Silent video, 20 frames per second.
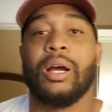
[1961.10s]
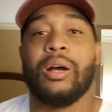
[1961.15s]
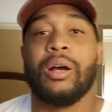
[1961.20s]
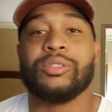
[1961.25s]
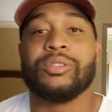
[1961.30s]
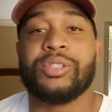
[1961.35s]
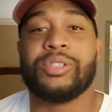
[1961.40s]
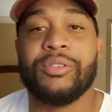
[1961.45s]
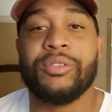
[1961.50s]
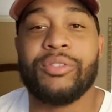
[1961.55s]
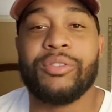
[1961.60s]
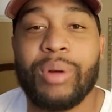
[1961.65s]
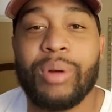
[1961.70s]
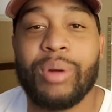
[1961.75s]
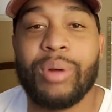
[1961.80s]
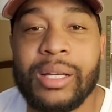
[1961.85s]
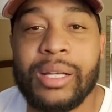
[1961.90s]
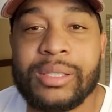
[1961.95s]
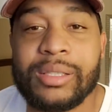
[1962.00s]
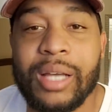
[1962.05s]
Schiff for
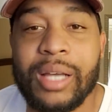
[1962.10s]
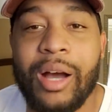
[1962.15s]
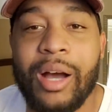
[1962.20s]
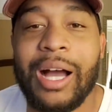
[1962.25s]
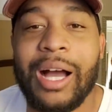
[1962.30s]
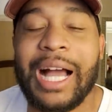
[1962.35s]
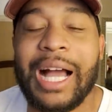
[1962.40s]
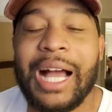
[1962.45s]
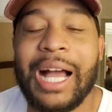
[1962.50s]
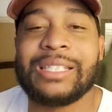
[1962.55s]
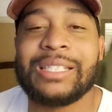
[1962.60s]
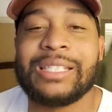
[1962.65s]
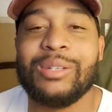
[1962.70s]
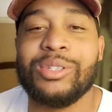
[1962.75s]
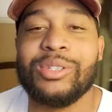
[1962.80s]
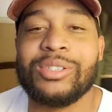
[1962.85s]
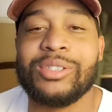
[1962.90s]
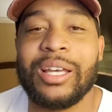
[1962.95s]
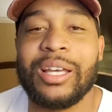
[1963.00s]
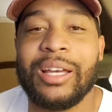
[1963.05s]
Brains. Oh, I see what
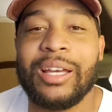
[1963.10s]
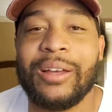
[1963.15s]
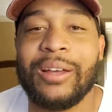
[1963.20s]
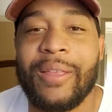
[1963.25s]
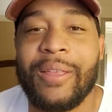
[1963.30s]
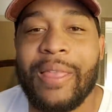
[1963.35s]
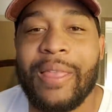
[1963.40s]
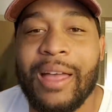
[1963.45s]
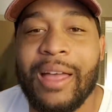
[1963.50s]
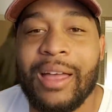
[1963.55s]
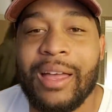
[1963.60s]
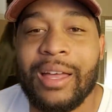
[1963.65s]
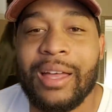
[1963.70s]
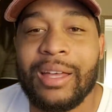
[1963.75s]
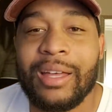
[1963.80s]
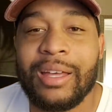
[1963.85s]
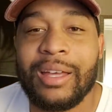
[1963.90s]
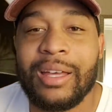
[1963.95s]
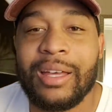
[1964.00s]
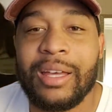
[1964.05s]
you said.
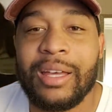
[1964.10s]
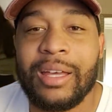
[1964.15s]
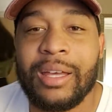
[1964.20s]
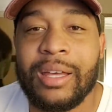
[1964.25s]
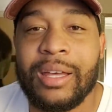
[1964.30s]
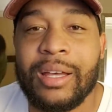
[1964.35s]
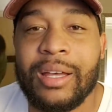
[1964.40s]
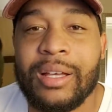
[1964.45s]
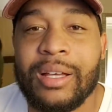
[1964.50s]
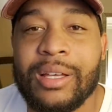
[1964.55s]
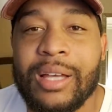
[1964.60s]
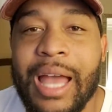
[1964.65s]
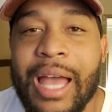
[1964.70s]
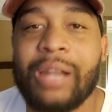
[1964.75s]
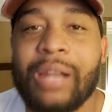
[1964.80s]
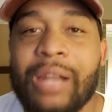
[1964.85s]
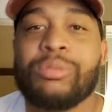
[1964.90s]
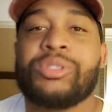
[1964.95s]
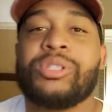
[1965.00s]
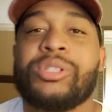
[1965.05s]

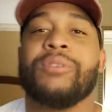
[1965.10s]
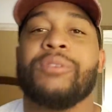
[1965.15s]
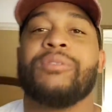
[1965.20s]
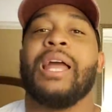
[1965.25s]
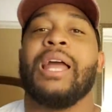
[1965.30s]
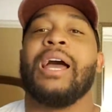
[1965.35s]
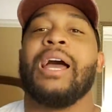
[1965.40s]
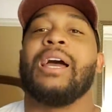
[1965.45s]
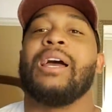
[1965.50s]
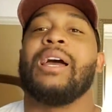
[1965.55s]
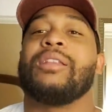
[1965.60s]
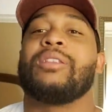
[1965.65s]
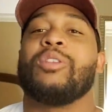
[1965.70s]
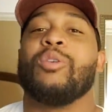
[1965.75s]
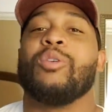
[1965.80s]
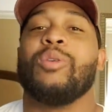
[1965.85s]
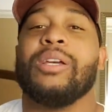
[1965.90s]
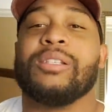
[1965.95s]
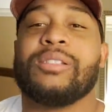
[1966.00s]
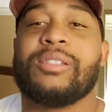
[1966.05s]
Adam Schiff lying through
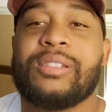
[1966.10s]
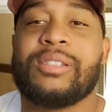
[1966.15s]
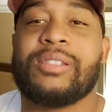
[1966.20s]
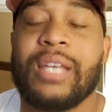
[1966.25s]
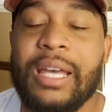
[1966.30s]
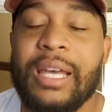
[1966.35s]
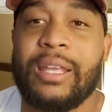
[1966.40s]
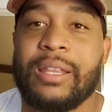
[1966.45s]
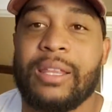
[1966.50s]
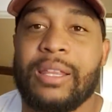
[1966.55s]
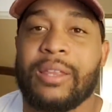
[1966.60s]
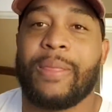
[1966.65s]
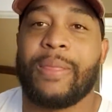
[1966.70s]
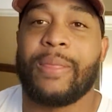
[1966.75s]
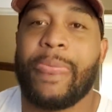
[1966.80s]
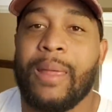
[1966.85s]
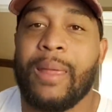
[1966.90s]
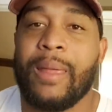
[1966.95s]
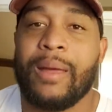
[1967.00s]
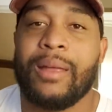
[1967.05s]
his teeth.
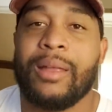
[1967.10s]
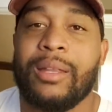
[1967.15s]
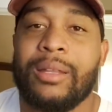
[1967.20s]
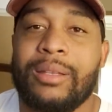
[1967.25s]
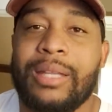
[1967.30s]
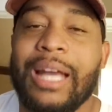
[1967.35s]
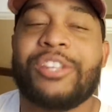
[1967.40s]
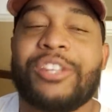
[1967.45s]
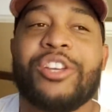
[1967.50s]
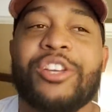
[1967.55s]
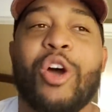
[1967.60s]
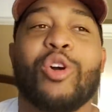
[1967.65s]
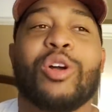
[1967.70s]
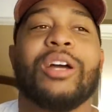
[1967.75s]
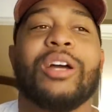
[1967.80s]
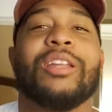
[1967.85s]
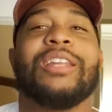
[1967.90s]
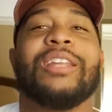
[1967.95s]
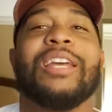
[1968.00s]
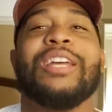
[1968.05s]
That joker,
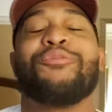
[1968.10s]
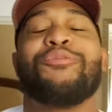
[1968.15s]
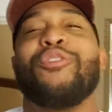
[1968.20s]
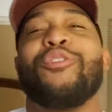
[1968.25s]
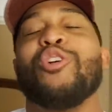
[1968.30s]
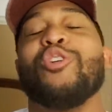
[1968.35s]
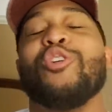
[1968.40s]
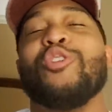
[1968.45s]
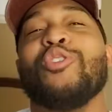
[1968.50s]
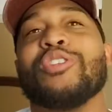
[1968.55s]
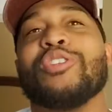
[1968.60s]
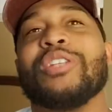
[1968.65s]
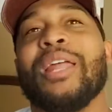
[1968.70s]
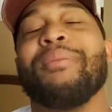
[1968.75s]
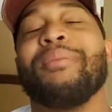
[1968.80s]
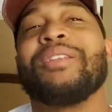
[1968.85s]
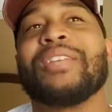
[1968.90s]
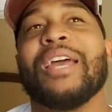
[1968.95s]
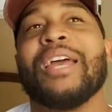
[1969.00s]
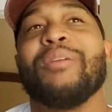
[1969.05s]
these fools, let
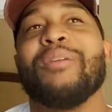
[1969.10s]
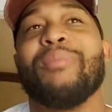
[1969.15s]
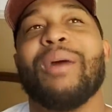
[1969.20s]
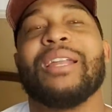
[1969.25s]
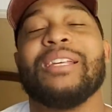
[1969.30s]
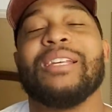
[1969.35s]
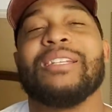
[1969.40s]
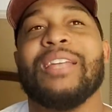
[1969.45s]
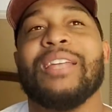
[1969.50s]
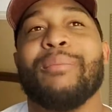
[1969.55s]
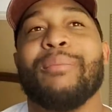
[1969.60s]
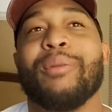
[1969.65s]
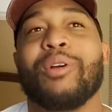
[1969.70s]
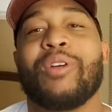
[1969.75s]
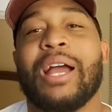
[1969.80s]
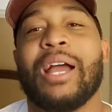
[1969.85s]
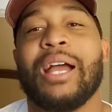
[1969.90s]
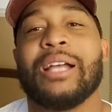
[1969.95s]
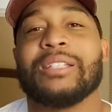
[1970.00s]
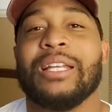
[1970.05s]
me tell you about these
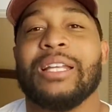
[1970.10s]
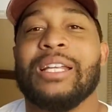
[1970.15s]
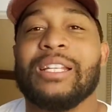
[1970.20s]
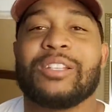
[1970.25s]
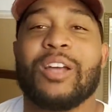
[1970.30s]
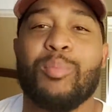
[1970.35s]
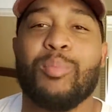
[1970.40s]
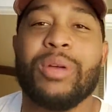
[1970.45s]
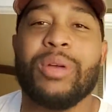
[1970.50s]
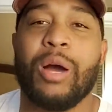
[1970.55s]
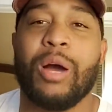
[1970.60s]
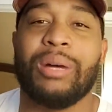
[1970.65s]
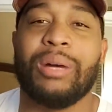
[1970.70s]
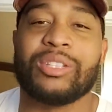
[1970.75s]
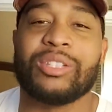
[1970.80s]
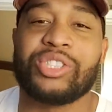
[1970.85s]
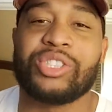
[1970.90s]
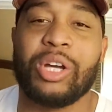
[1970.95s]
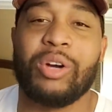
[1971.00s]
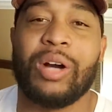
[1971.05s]
Democrats. And it's going to be on my
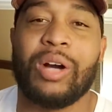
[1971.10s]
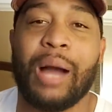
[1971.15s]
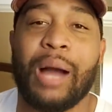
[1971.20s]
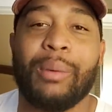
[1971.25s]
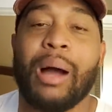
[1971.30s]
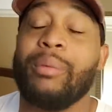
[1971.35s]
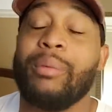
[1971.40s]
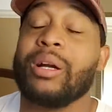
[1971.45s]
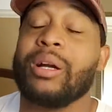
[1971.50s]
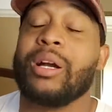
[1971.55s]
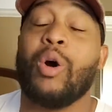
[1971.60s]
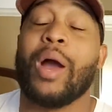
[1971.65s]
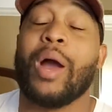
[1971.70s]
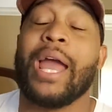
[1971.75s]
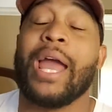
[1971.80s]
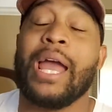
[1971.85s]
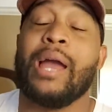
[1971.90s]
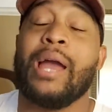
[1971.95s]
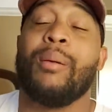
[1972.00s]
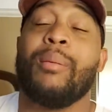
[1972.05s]
show. I'm going to go
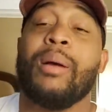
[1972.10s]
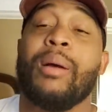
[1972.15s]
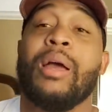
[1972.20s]
ham